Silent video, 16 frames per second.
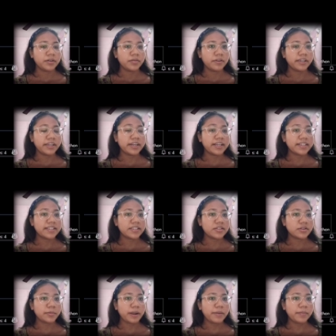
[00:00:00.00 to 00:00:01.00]
We can
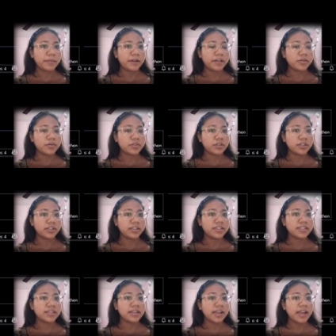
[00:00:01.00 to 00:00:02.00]
access the pipeline using
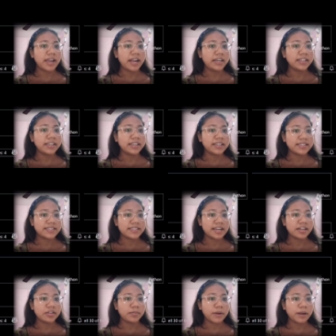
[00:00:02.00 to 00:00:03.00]
this, and then
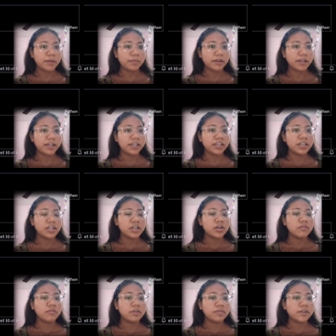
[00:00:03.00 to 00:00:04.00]
inside the pipeline
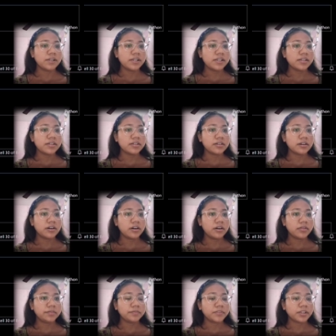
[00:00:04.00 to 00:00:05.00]
we
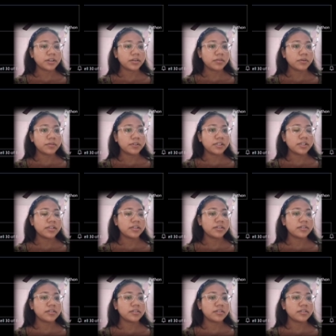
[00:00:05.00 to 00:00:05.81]
will